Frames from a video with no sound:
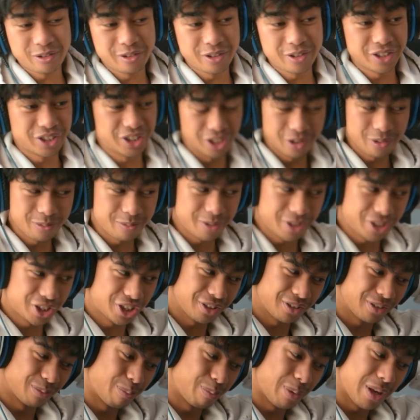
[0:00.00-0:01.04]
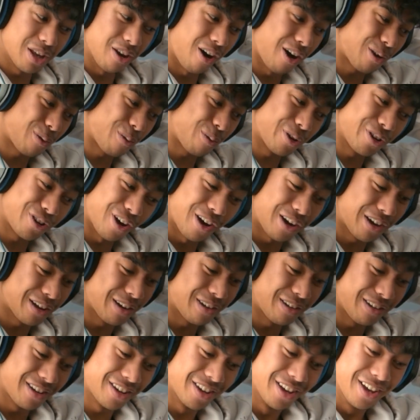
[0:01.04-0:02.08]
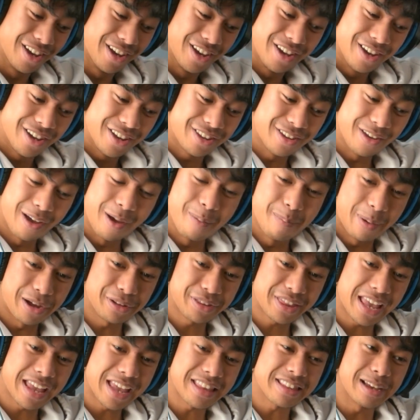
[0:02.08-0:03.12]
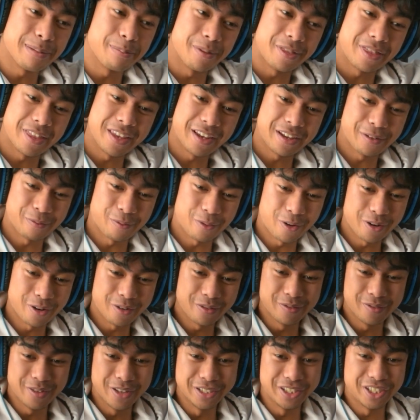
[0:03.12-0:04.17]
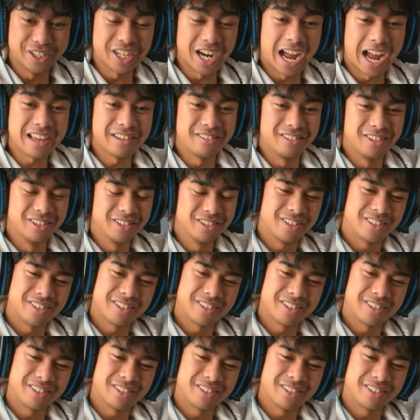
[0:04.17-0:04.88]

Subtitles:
shouldn't be awkward talking to about that type of thing in front of the child.